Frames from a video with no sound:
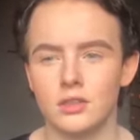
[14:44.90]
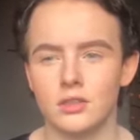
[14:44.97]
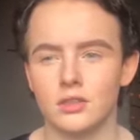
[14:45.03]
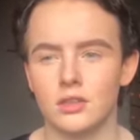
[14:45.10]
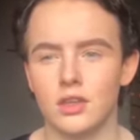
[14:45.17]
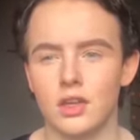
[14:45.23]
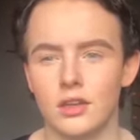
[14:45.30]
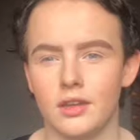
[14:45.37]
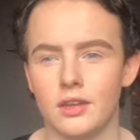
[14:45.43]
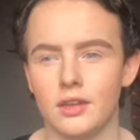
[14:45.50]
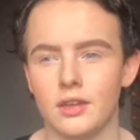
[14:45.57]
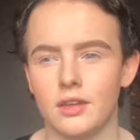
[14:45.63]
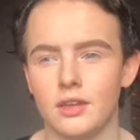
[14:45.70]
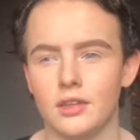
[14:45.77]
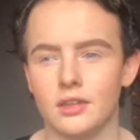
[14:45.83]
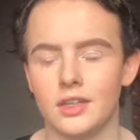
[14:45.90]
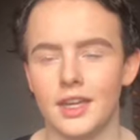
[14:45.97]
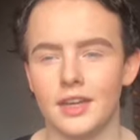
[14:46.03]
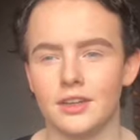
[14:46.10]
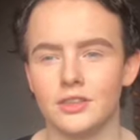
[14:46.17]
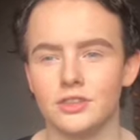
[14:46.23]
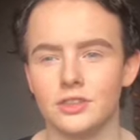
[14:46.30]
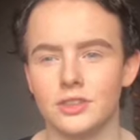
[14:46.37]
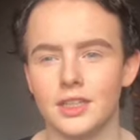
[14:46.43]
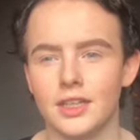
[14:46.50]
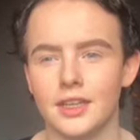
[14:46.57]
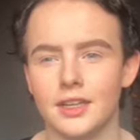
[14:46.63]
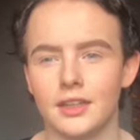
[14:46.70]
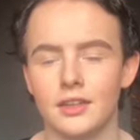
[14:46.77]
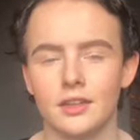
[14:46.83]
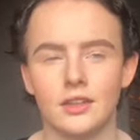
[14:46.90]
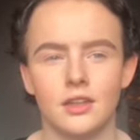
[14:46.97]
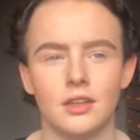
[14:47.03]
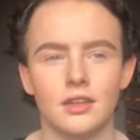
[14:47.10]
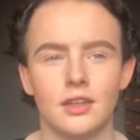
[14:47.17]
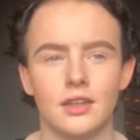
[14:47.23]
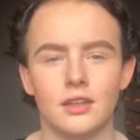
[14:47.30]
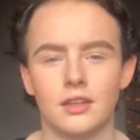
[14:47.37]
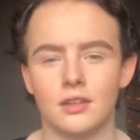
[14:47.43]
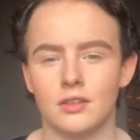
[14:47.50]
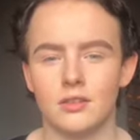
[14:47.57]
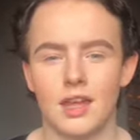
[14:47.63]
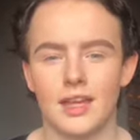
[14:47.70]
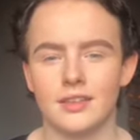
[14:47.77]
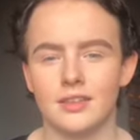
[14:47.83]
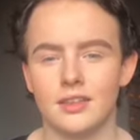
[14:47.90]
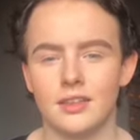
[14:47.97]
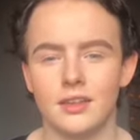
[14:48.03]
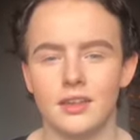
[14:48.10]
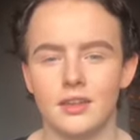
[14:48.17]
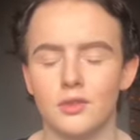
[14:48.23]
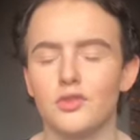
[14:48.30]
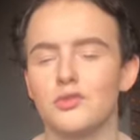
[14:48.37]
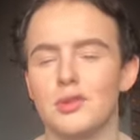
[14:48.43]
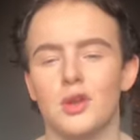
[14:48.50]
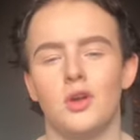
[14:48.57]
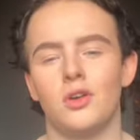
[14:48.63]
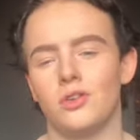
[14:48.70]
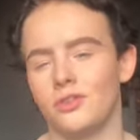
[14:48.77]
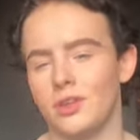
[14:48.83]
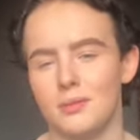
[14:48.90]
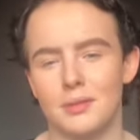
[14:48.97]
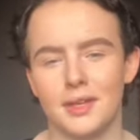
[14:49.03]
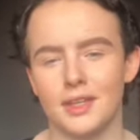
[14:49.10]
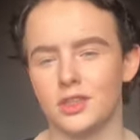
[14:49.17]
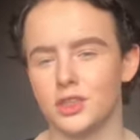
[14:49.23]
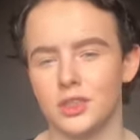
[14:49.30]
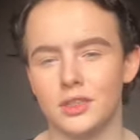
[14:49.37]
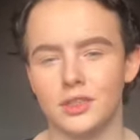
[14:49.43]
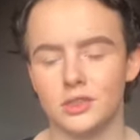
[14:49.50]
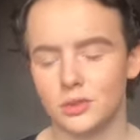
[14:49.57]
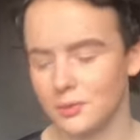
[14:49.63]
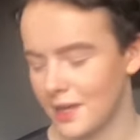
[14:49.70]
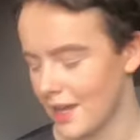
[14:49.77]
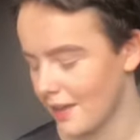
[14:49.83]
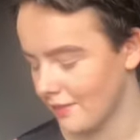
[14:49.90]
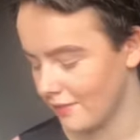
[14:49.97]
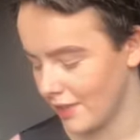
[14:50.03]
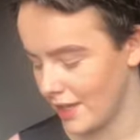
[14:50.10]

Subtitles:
London, Guernsey, Italy. We've been all over the place really. So we have